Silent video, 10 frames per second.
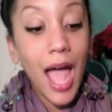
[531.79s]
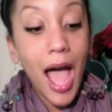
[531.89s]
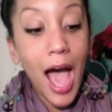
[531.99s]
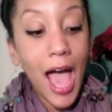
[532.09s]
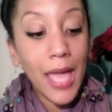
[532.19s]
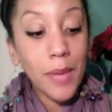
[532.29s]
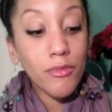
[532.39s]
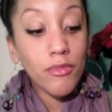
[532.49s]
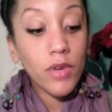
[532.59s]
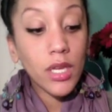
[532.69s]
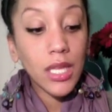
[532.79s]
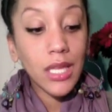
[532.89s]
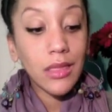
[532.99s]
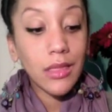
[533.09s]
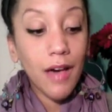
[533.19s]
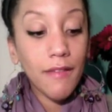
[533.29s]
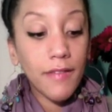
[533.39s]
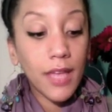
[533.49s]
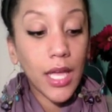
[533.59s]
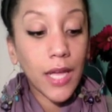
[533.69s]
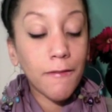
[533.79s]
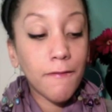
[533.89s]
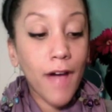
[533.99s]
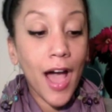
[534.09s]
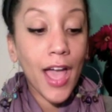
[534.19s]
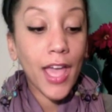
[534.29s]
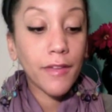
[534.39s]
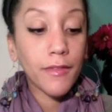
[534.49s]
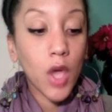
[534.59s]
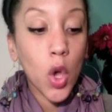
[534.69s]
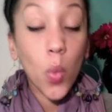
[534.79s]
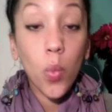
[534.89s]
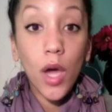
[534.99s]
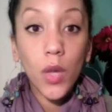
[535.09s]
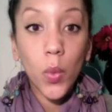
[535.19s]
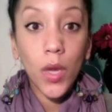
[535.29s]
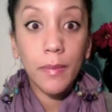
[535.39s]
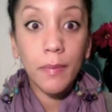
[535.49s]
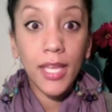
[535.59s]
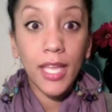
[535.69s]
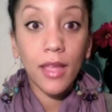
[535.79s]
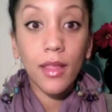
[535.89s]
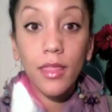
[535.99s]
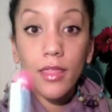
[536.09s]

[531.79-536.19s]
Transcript: I am really loving 511B.